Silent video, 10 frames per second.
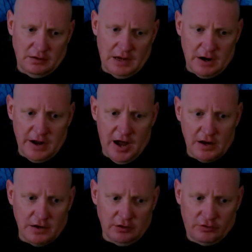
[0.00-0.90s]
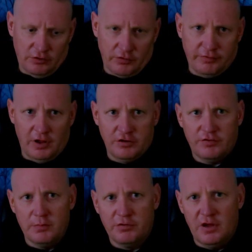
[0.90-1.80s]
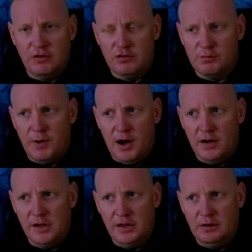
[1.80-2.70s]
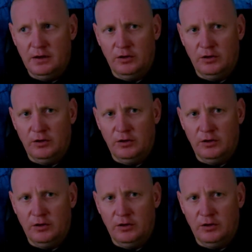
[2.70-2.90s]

Gary Heidnik took the flesh from Sandra's body,